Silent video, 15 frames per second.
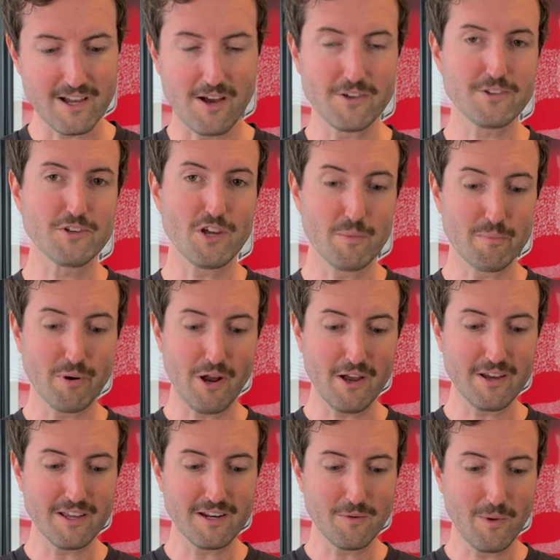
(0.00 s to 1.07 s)
Also, you can
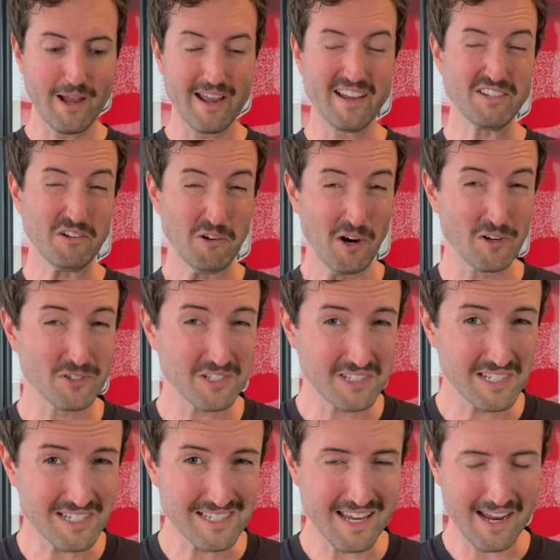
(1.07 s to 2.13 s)
probably get away, as gross as
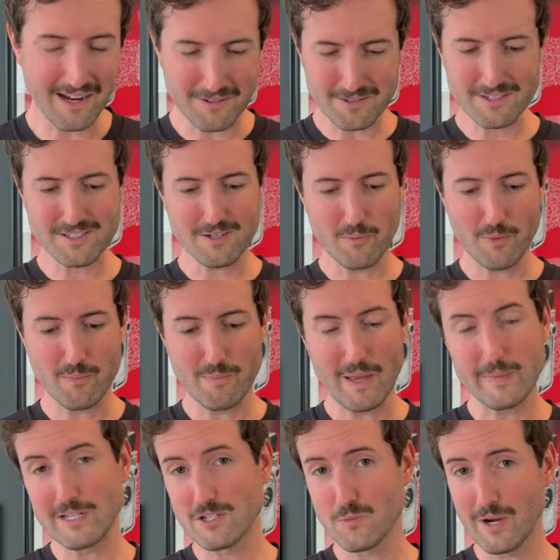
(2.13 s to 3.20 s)
it sounds, with
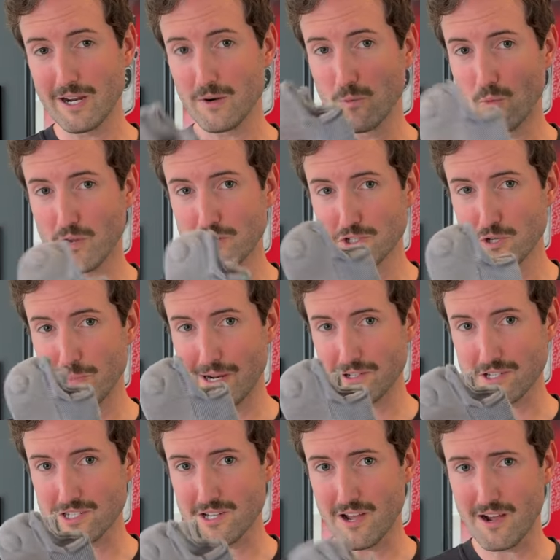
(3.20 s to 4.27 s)
maybe just wearing 1 or 2 pairs
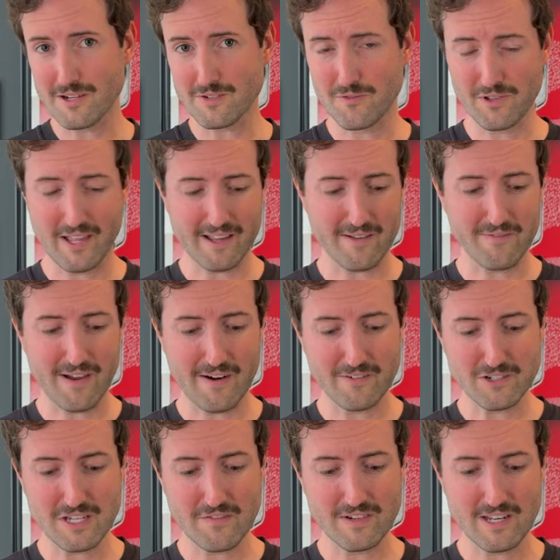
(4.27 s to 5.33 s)
of socks for like a 5
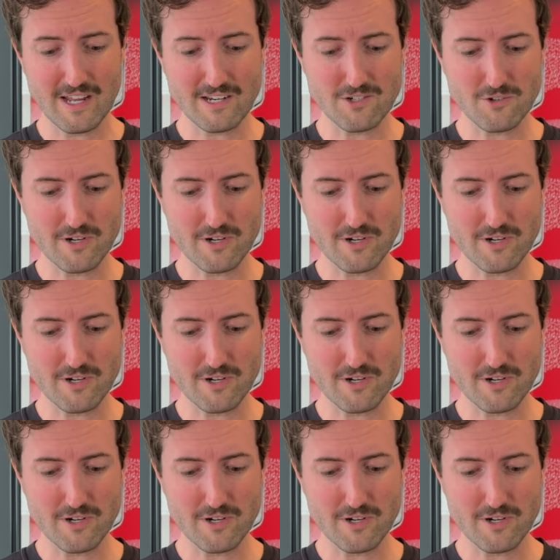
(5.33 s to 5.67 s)
or 7 day